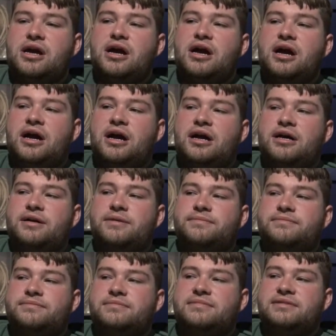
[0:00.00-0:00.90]

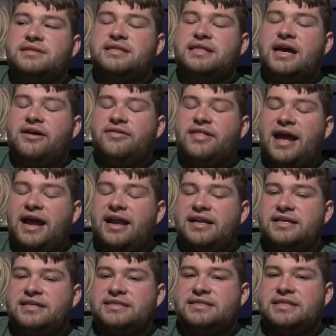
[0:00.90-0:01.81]
Um, now,
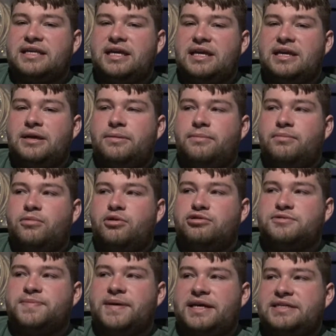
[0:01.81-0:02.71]
that is the
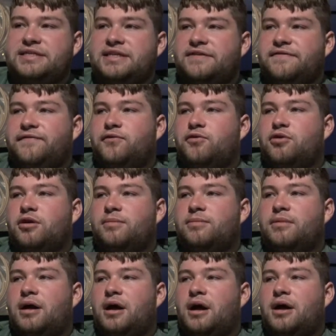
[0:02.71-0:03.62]
most basic
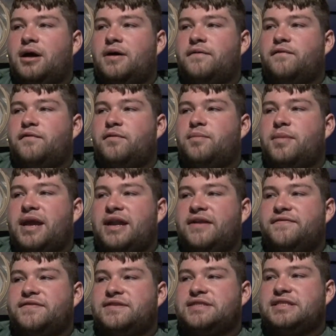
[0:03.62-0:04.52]
form of
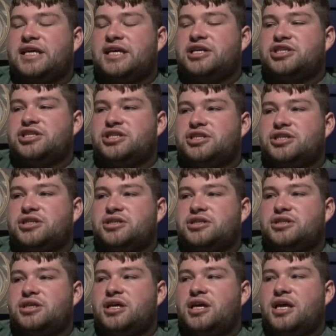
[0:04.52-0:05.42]

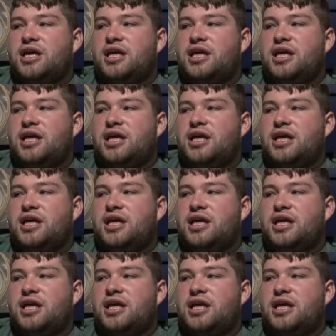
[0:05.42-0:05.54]
manifestation